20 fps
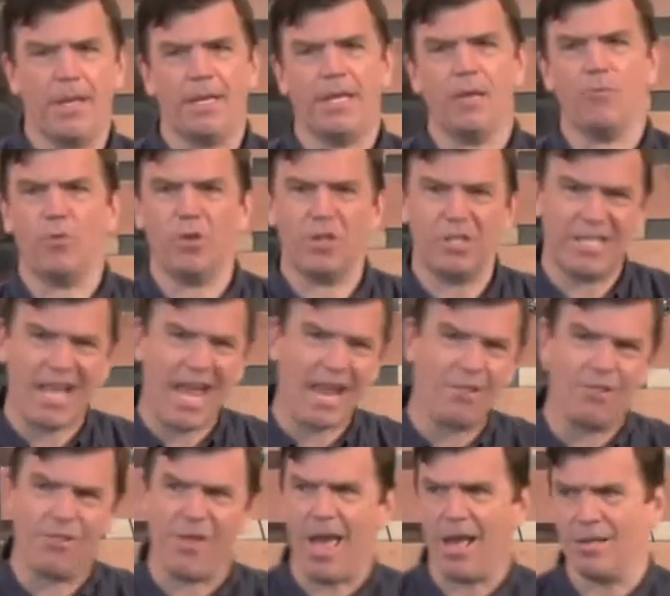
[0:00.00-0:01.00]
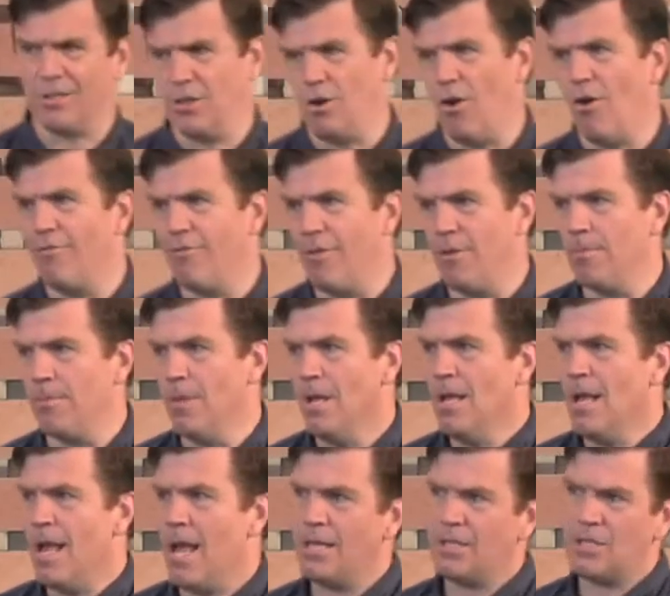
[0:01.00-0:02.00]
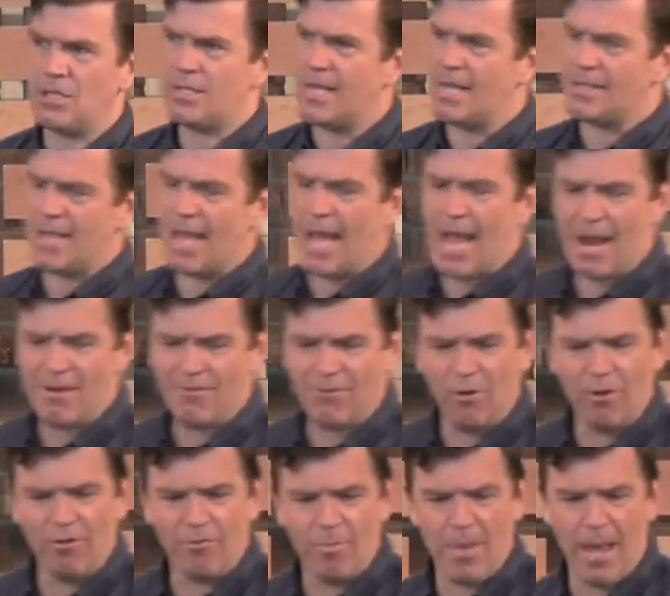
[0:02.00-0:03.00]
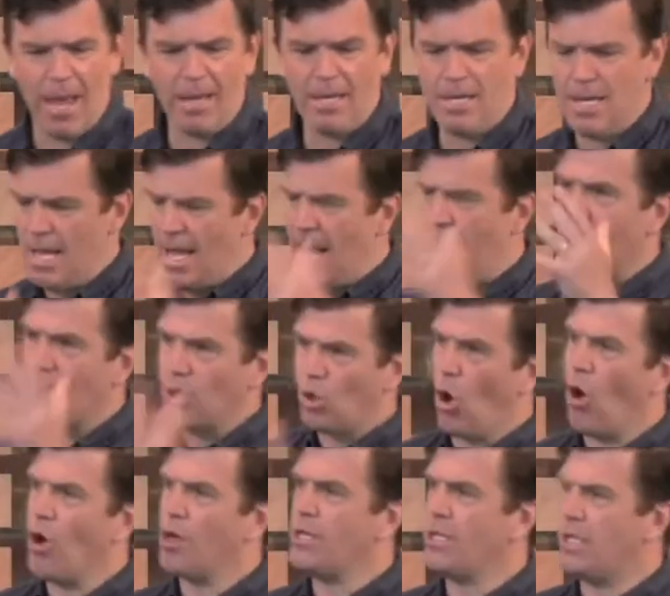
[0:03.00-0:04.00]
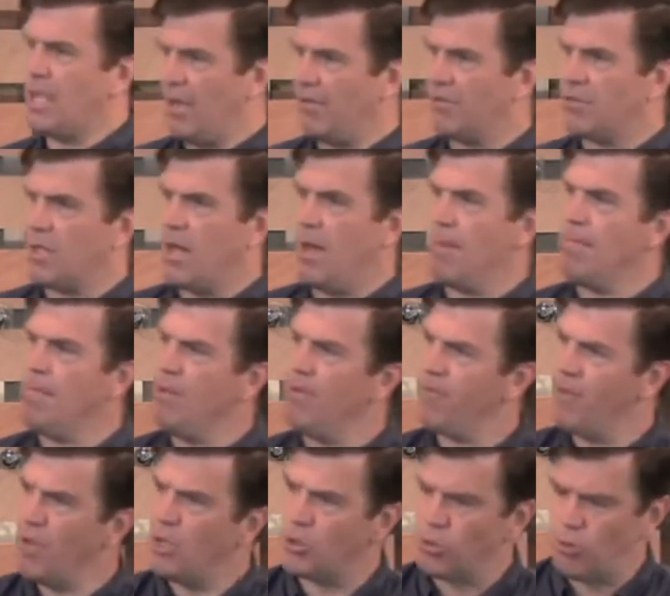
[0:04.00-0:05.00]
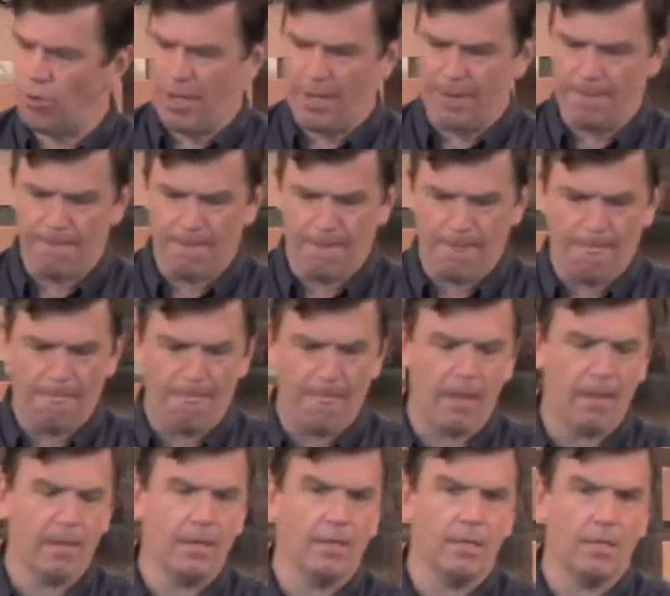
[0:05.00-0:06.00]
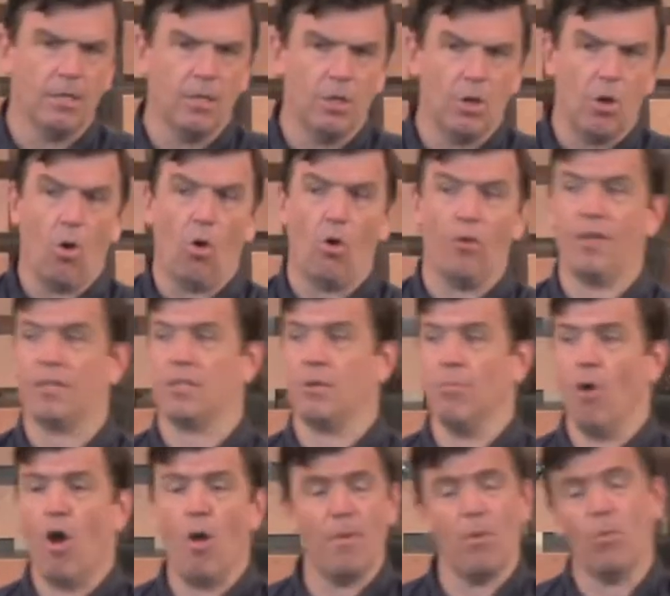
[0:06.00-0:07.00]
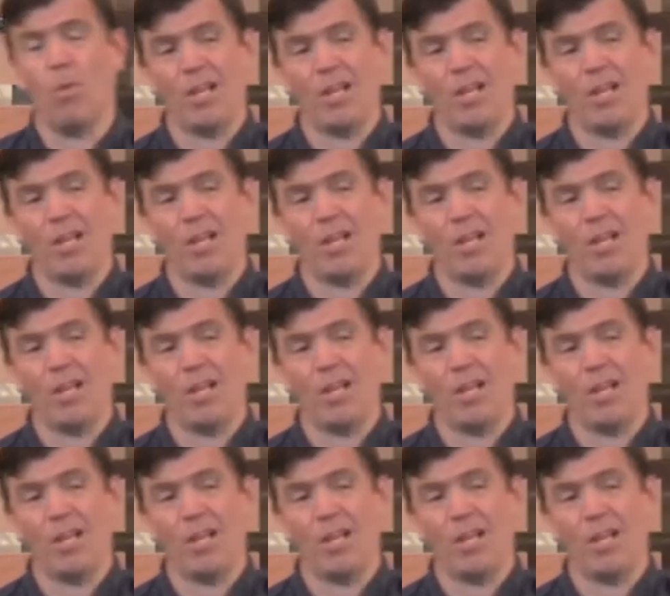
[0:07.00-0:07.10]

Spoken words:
get rid of 10,000 of them. And he just has a handful of men, and God gives them victory. Or there's a moment where